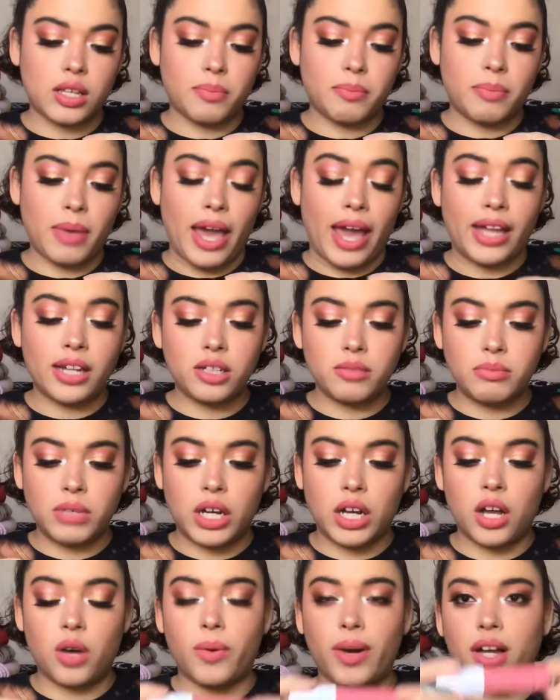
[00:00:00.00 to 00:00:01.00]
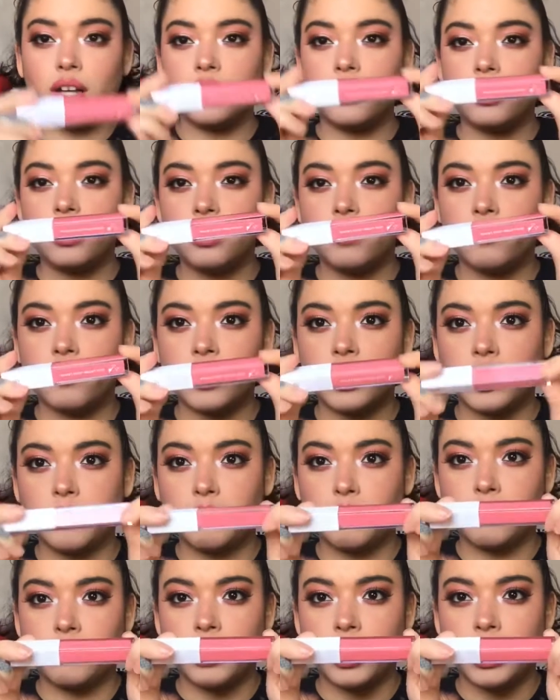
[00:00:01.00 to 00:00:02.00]
Panama. Wow, this is really
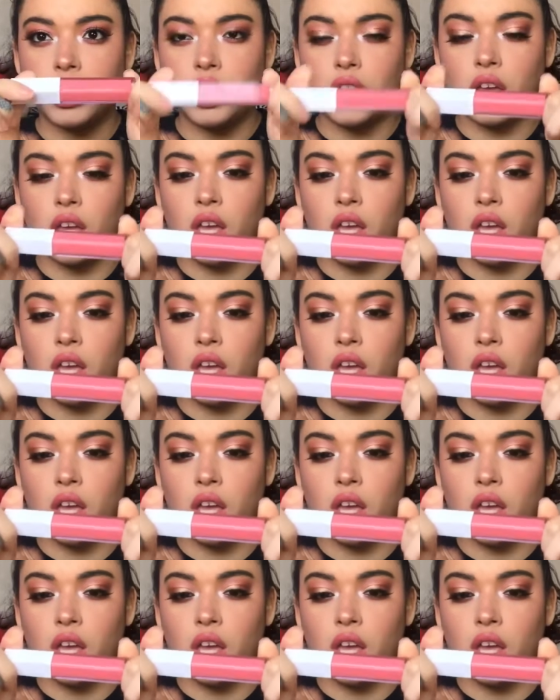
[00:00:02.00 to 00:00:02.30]
pretty.